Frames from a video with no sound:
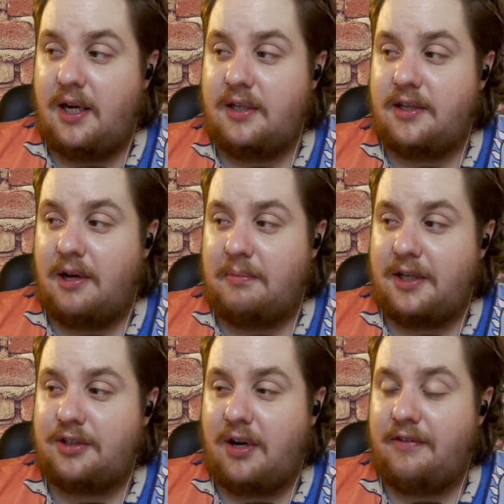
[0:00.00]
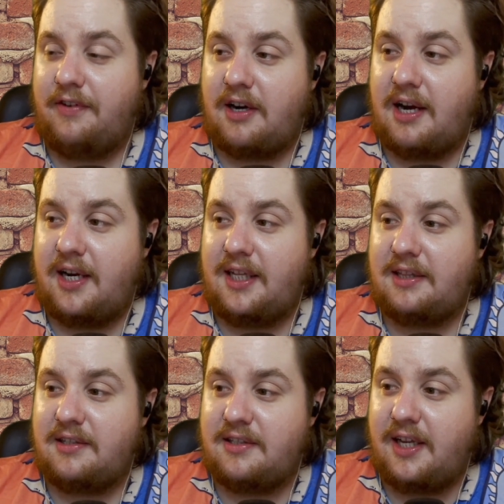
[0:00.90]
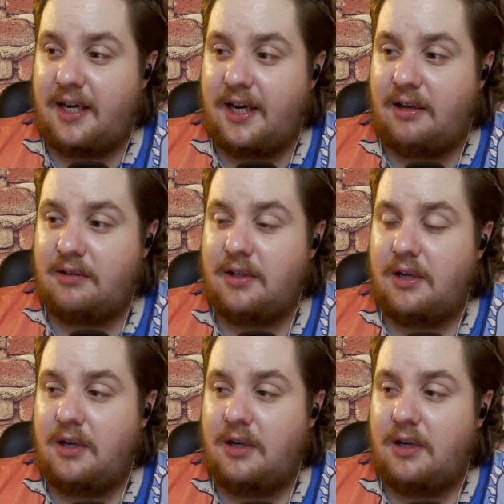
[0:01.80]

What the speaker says: And so I'm like trying to figure out how to get this thing out,